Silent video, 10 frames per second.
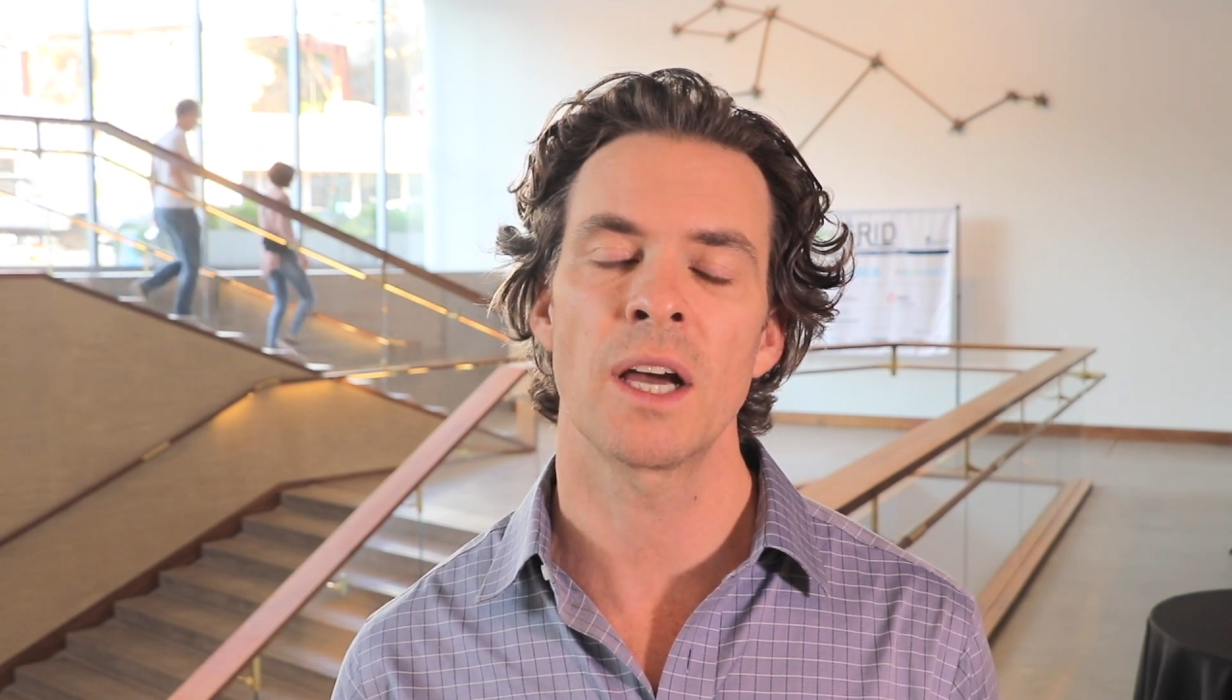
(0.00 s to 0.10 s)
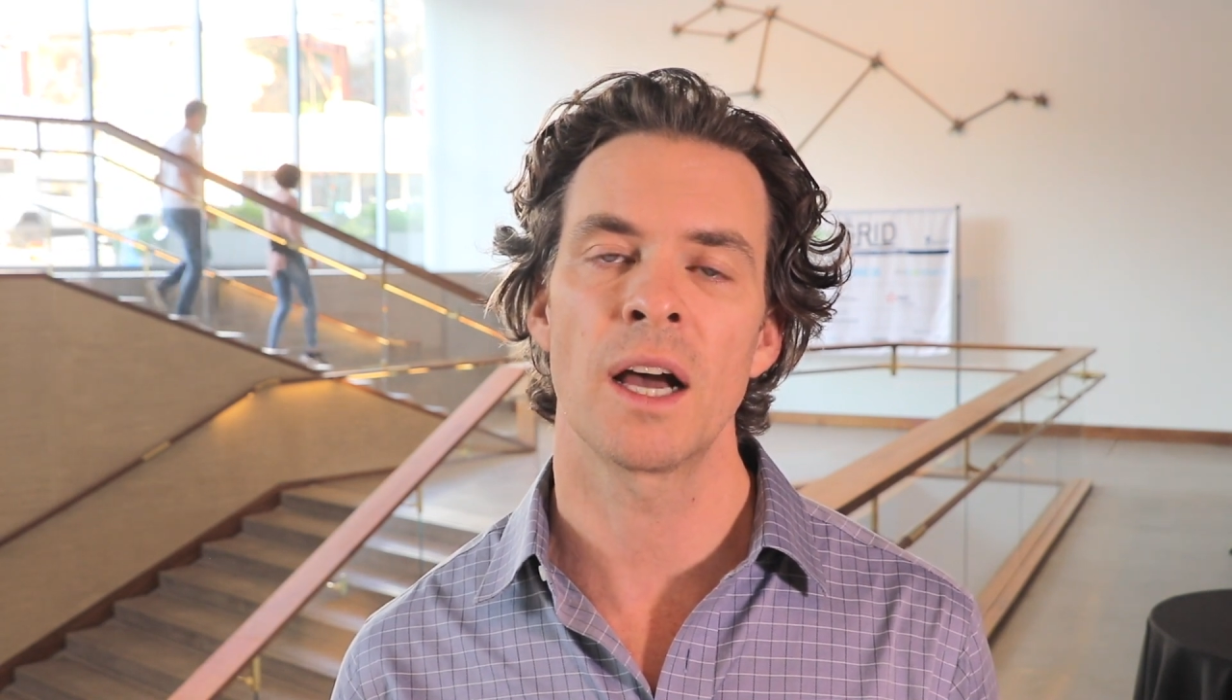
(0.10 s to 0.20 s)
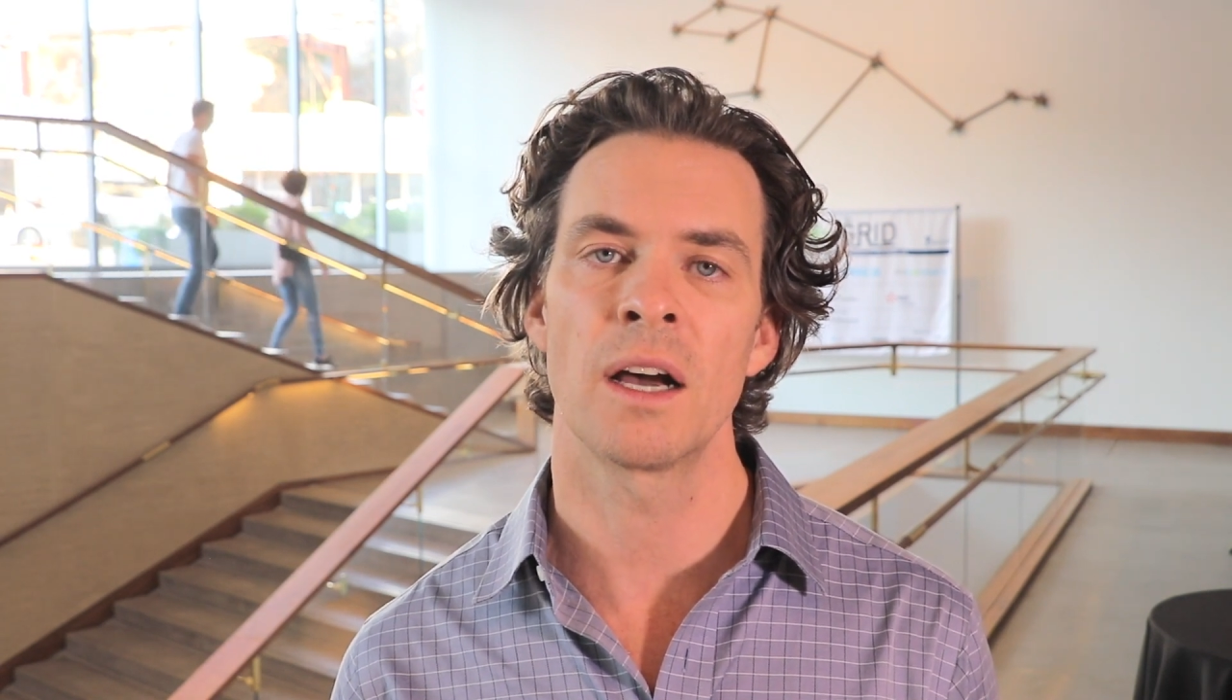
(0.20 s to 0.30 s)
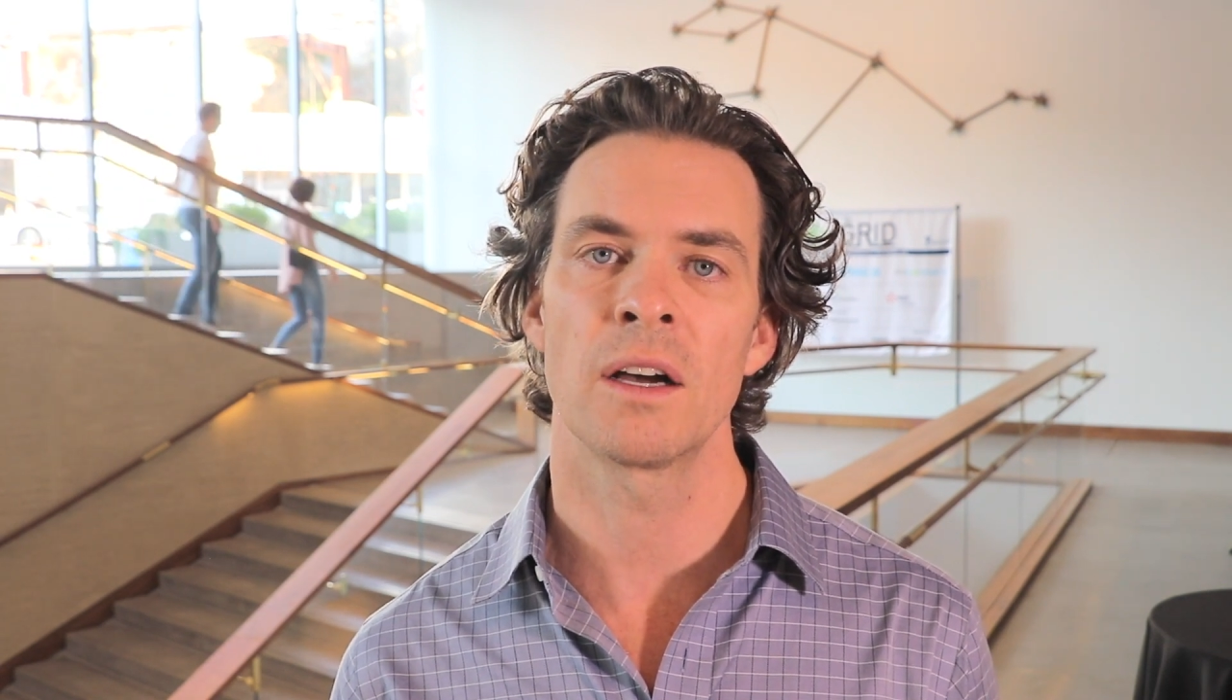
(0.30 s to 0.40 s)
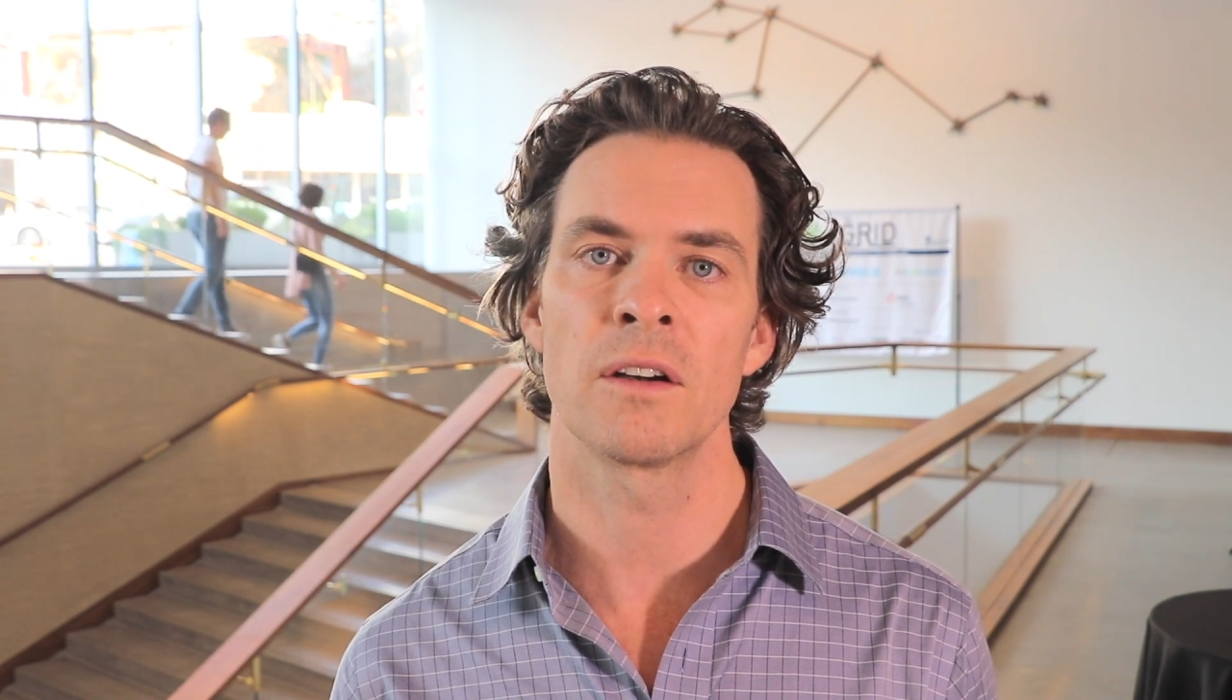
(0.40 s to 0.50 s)

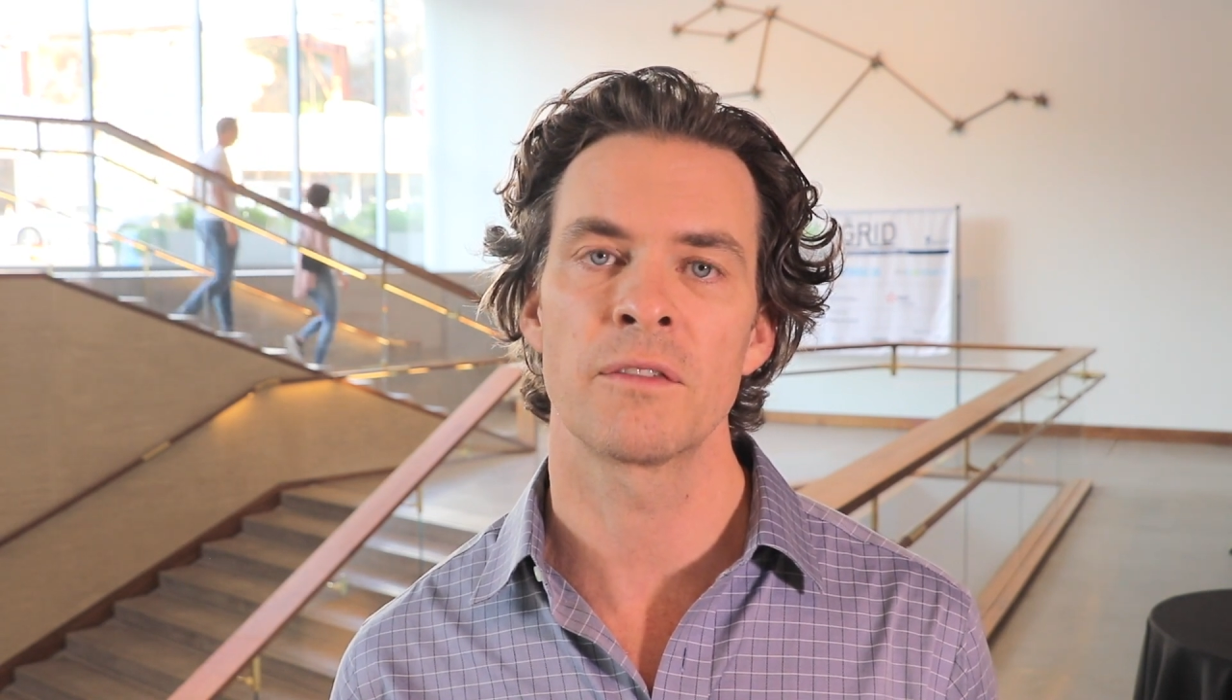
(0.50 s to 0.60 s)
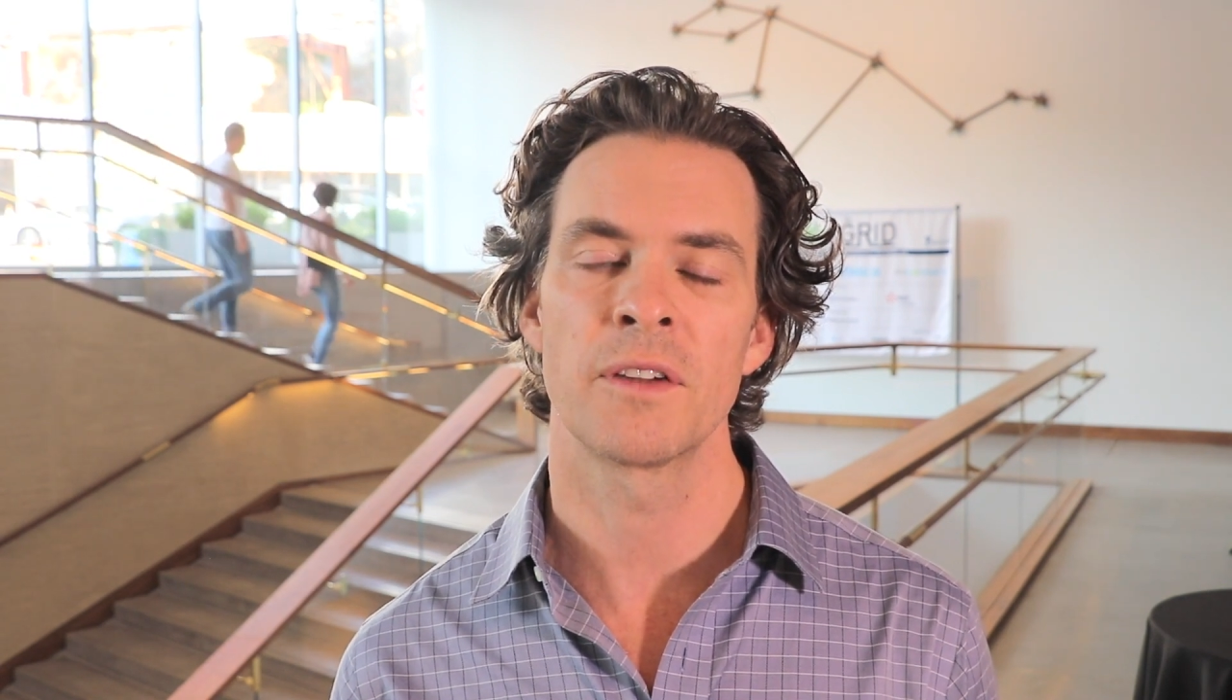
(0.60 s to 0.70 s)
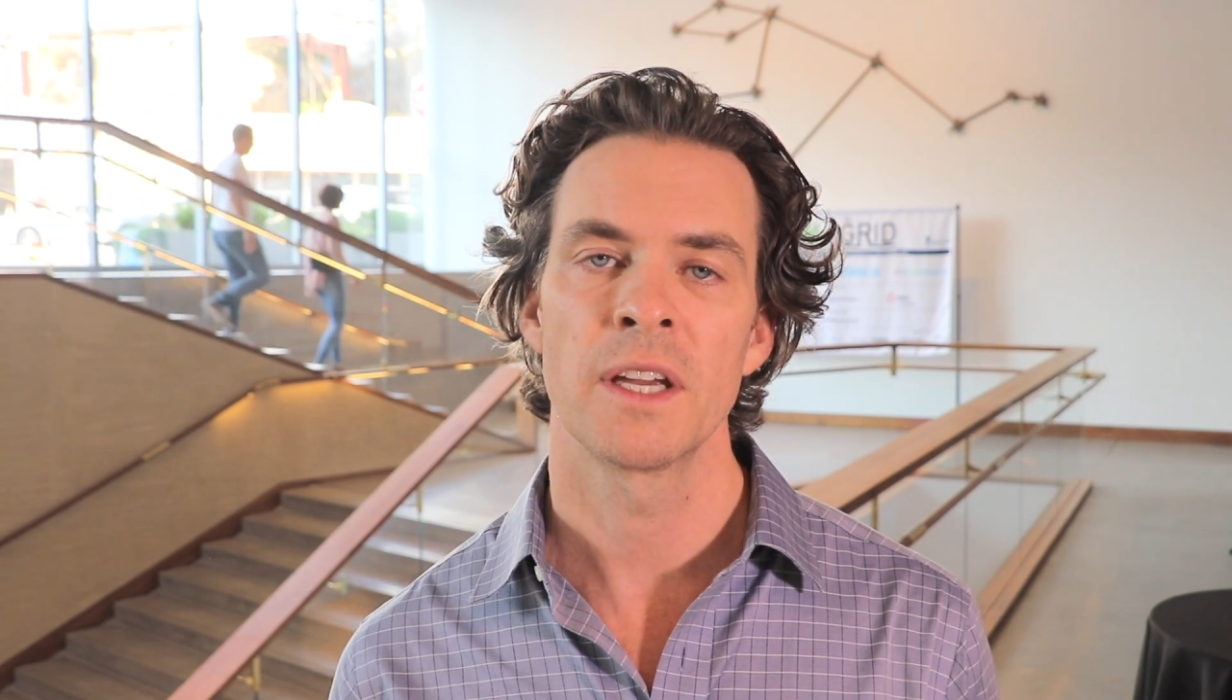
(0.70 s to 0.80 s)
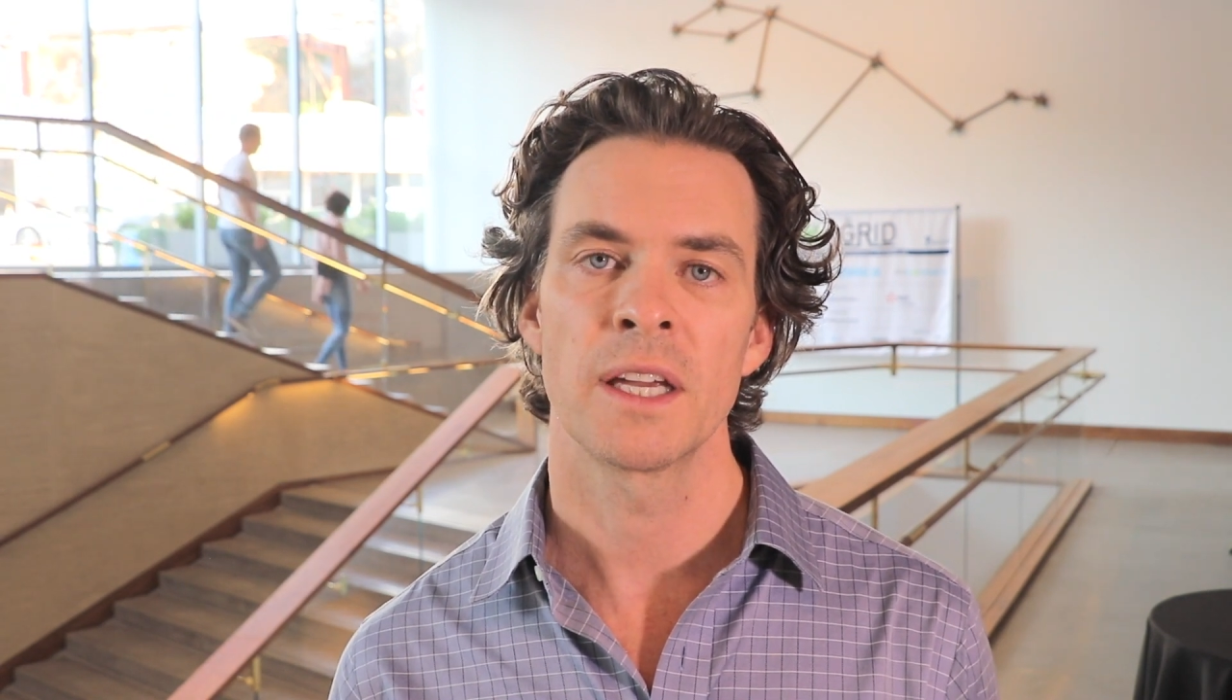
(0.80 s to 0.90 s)
of